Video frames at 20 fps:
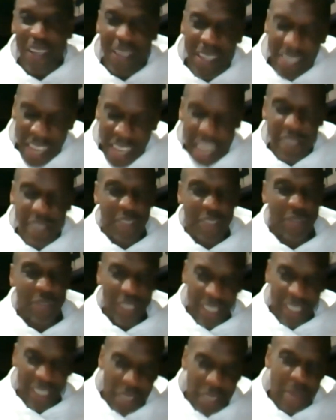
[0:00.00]
a lot of us was
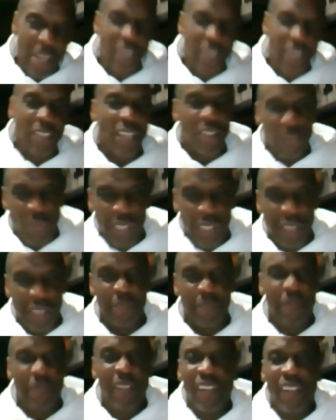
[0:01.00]
in the clubhouse. I was one of
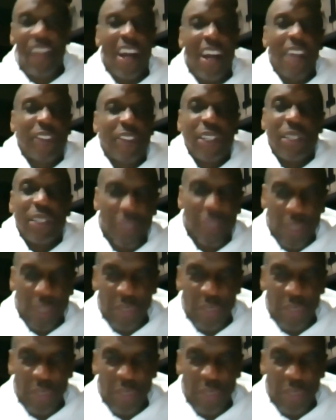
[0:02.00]
them. I thought it was